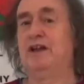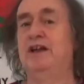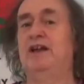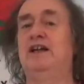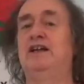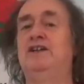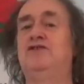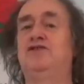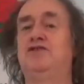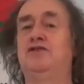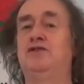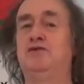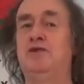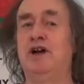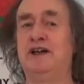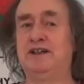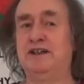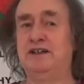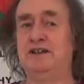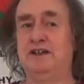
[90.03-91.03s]
is the
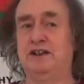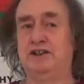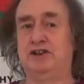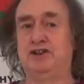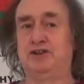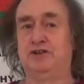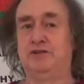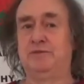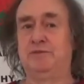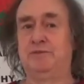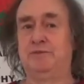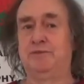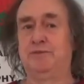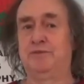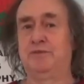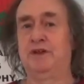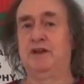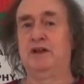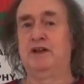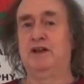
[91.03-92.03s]
recognition
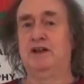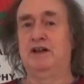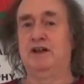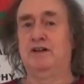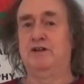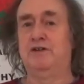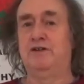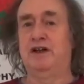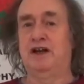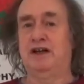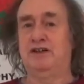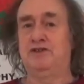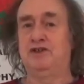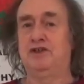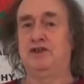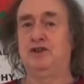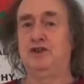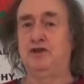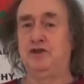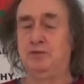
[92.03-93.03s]
that
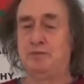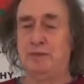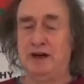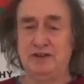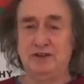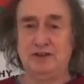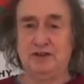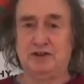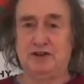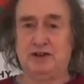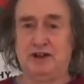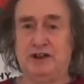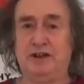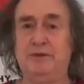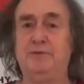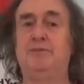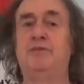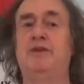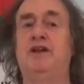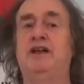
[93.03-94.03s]
humanity
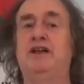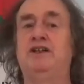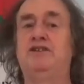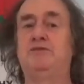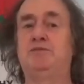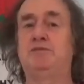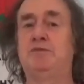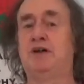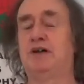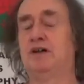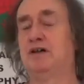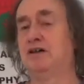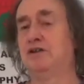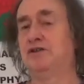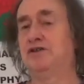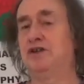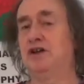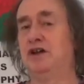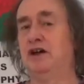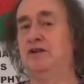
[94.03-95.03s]
is
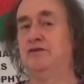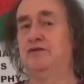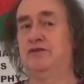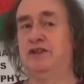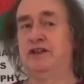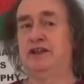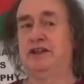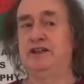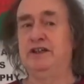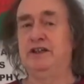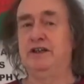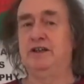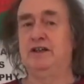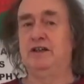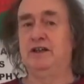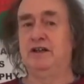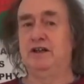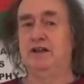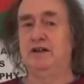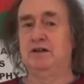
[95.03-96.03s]
part of the
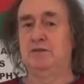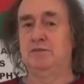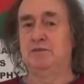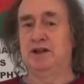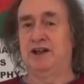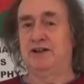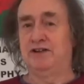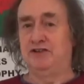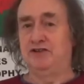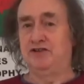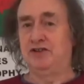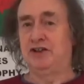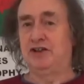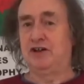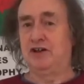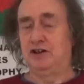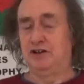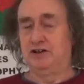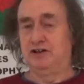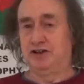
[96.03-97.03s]
planet's
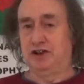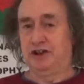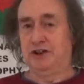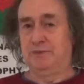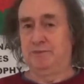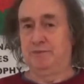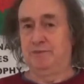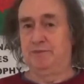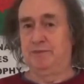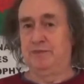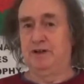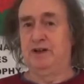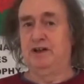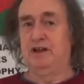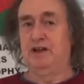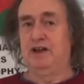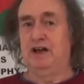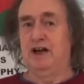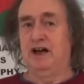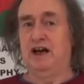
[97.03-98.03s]
ecology
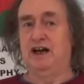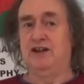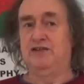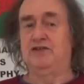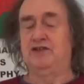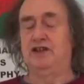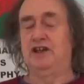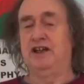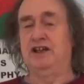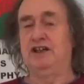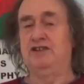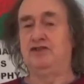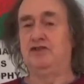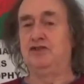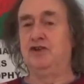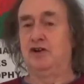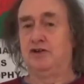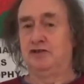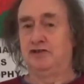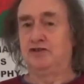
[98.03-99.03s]
and is
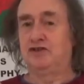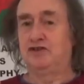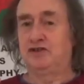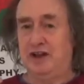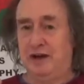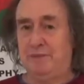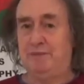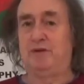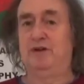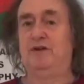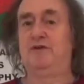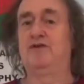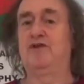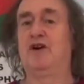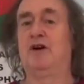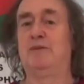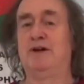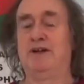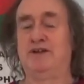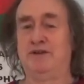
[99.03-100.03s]
not separate
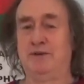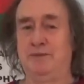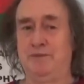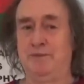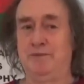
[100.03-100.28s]
from it.